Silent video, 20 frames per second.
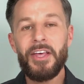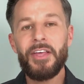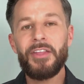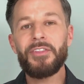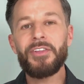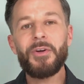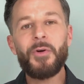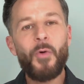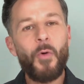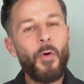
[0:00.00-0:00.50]

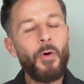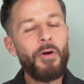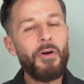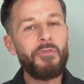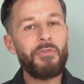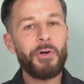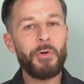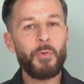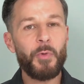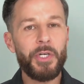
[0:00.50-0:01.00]
The core
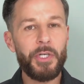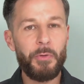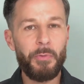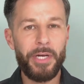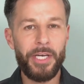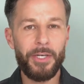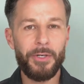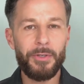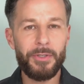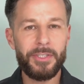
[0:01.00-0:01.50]
of a runaway
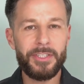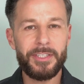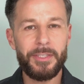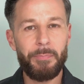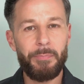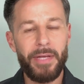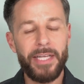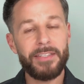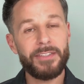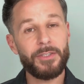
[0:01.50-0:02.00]
look
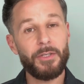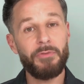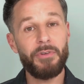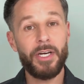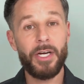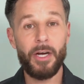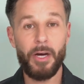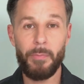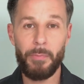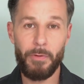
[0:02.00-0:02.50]
depends on a
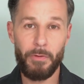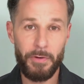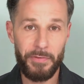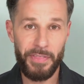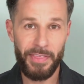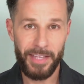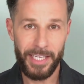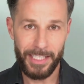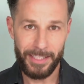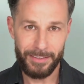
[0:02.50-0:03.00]
couple of
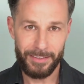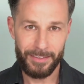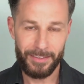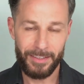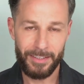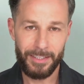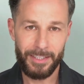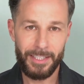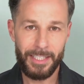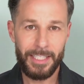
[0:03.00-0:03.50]

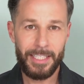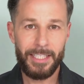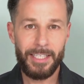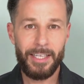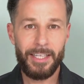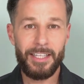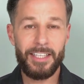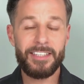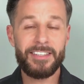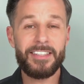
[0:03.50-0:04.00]
things.
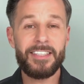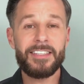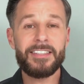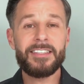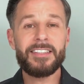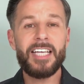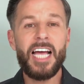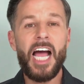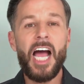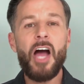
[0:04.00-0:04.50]
It
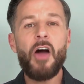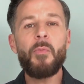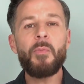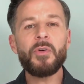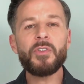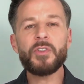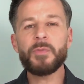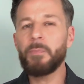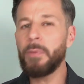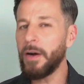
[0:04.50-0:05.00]
is
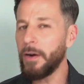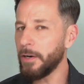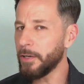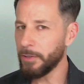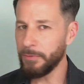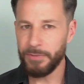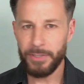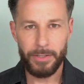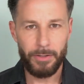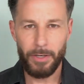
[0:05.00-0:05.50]
almost part
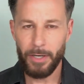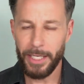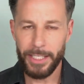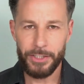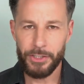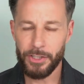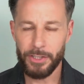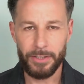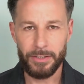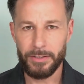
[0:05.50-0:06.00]
of the
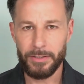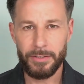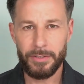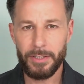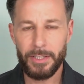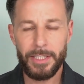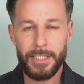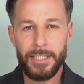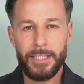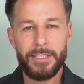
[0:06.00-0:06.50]
collection.
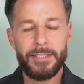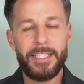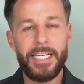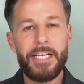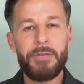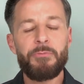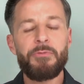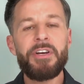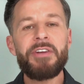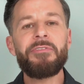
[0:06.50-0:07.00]

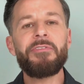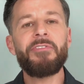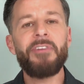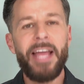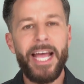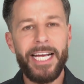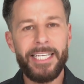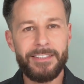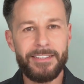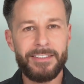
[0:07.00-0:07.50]
They
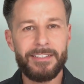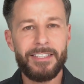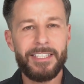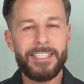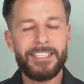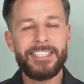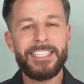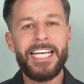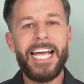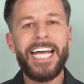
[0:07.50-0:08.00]
reflect
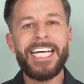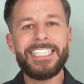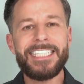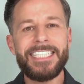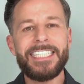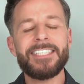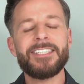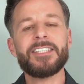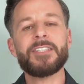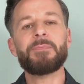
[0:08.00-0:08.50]
the
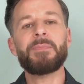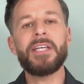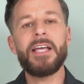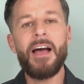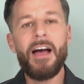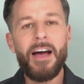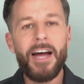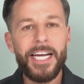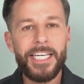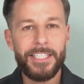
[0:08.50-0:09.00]
ideas
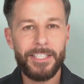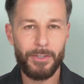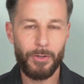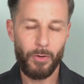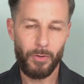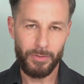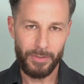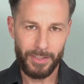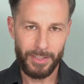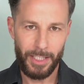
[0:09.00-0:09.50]
behind the
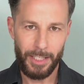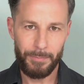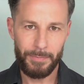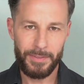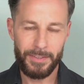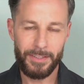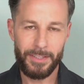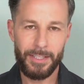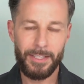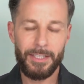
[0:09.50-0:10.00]
concept.